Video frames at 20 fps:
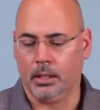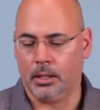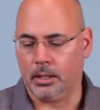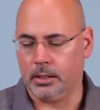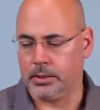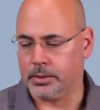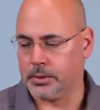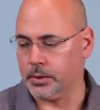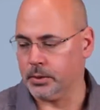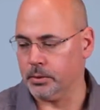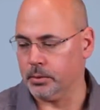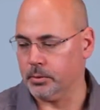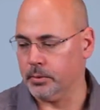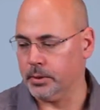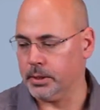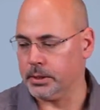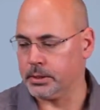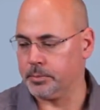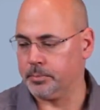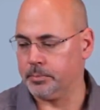So
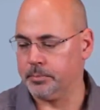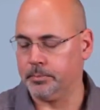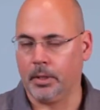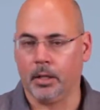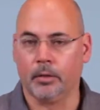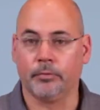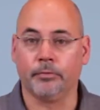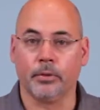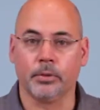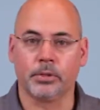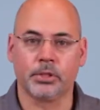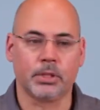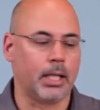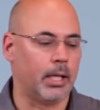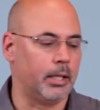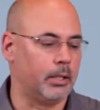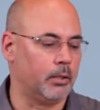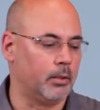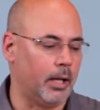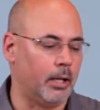it's our first
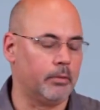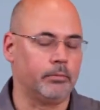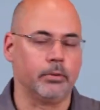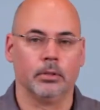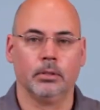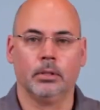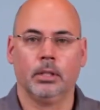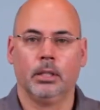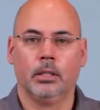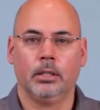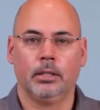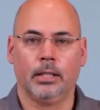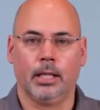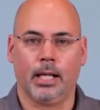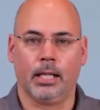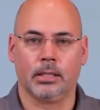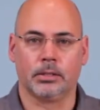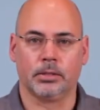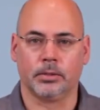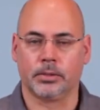slider ever that
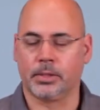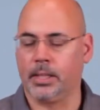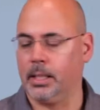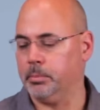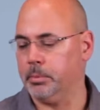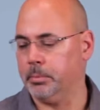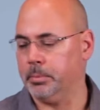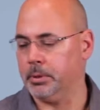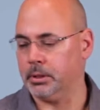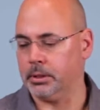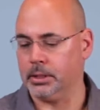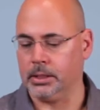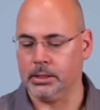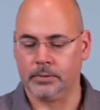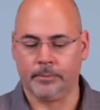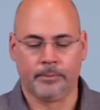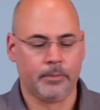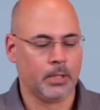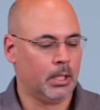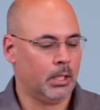has those capabilities.
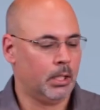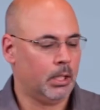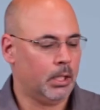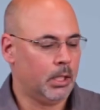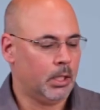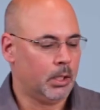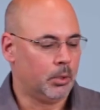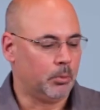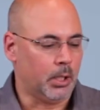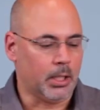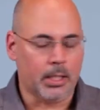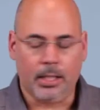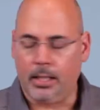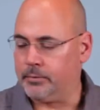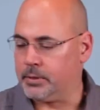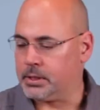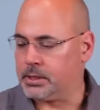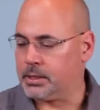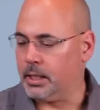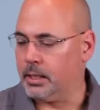While I have
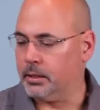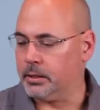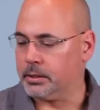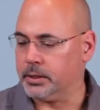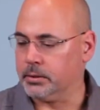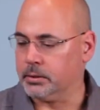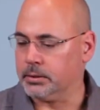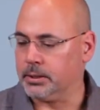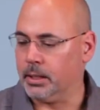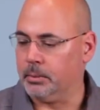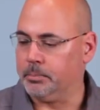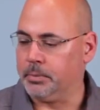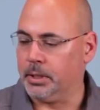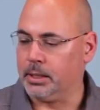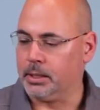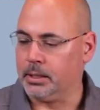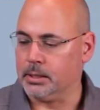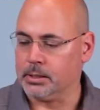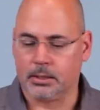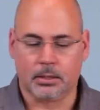the slider tilted up like
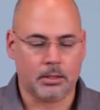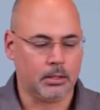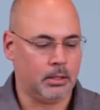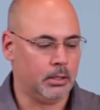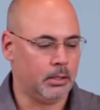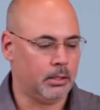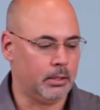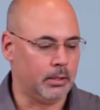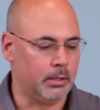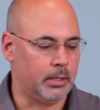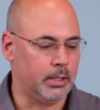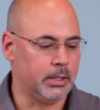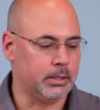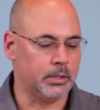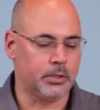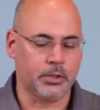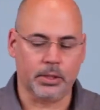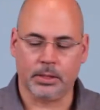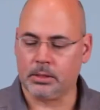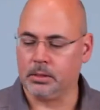this, these
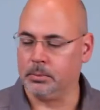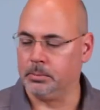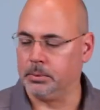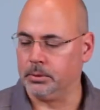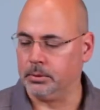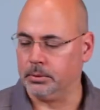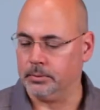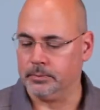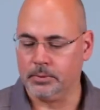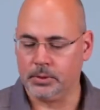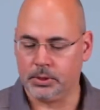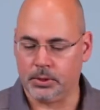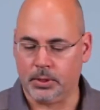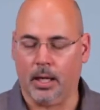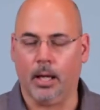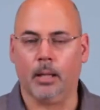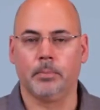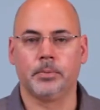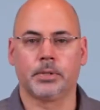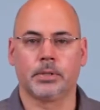adjustable
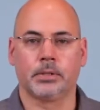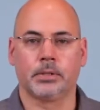stops